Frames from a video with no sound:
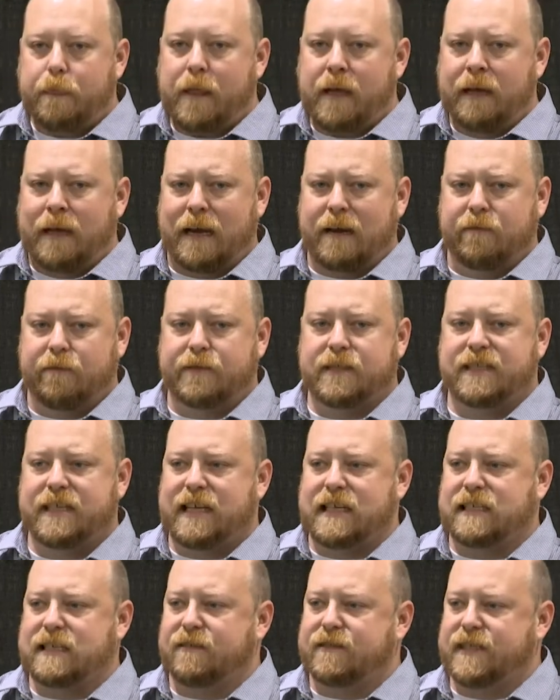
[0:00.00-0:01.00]
kind of
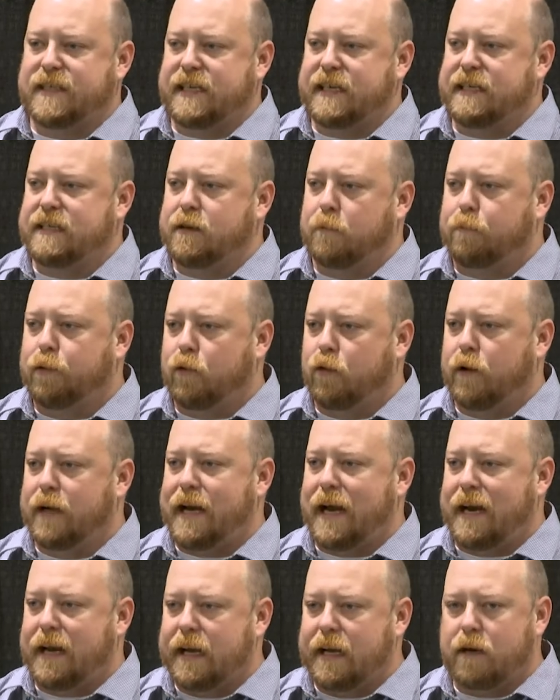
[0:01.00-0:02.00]
CSfC deployed
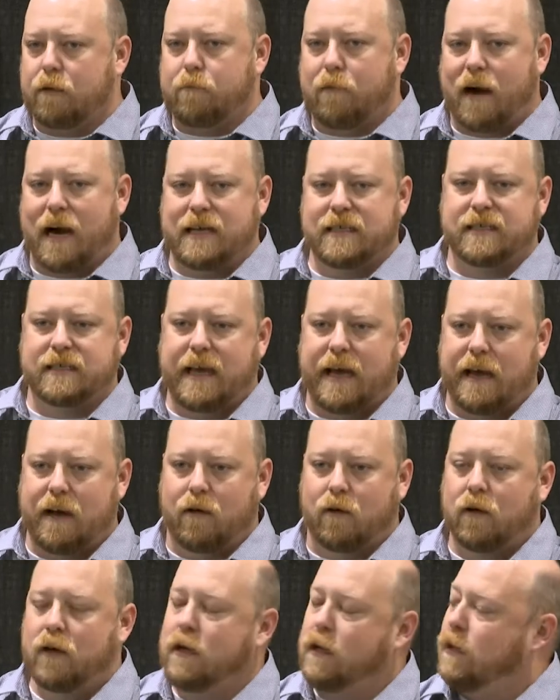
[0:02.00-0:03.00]
at an enterprise
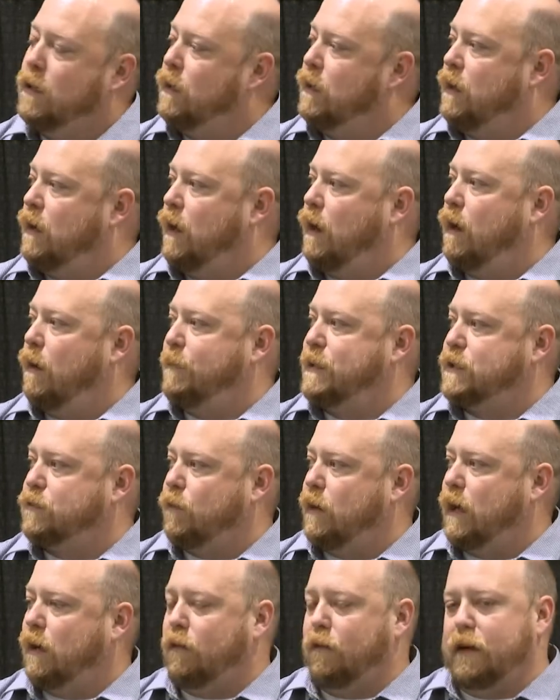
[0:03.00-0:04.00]
scale as
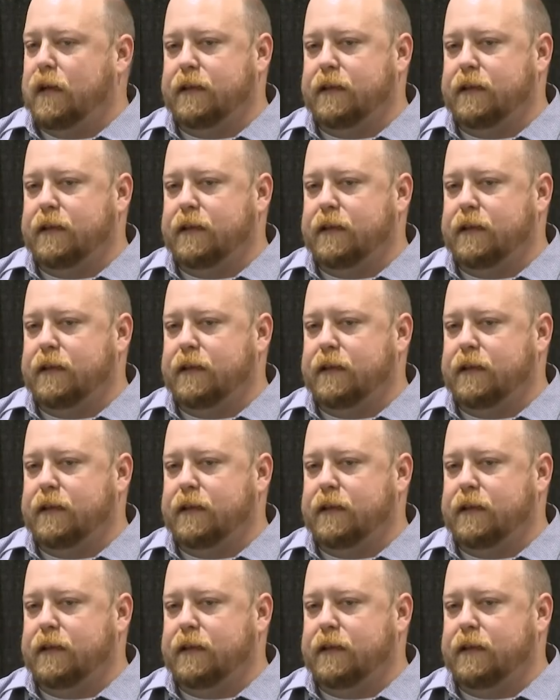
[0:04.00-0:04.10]
well.